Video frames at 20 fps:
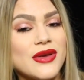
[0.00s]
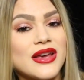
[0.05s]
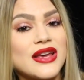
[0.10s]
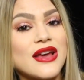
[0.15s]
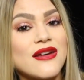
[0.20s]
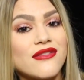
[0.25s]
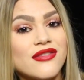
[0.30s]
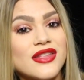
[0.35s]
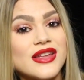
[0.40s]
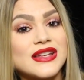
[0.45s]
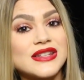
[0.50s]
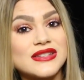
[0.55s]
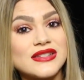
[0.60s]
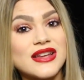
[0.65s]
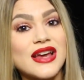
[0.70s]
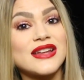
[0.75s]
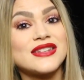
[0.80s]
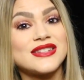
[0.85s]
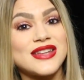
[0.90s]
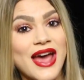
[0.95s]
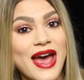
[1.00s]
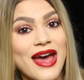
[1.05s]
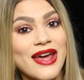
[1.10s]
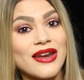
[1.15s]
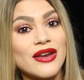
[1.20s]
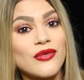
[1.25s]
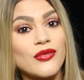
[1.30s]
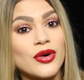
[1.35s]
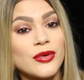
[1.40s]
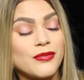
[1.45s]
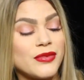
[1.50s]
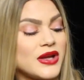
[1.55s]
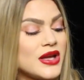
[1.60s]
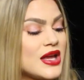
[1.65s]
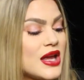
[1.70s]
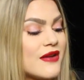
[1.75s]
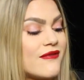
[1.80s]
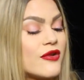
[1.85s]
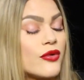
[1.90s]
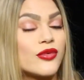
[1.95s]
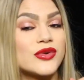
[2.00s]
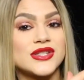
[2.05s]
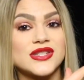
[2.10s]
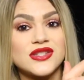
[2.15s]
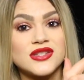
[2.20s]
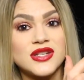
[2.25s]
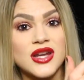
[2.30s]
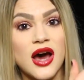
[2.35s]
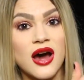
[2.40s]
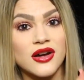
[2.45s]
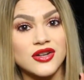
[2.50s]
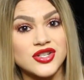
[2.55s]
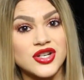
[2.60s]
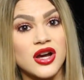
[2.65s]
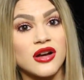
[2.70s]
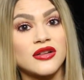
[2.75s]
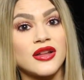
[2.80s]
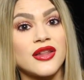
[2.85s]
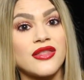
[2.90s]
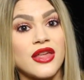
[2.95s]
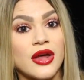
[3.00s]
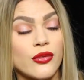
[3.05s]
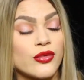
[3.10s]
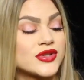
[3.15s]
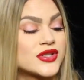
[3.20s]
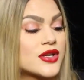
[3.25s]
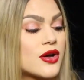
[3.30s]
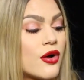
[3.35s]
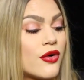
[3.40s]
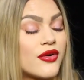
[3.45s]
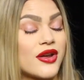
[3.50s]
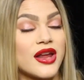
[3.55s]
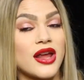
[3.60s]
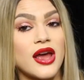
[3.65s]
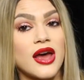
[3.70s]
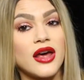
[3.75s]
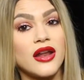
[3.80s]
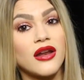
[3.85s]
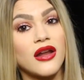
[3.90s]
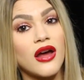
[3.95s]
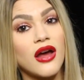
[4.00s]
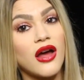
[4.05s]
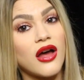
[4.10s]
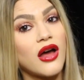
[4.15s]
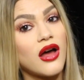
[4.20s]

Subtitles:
me give this a 10 would be if it was dark chocolate that was coating it.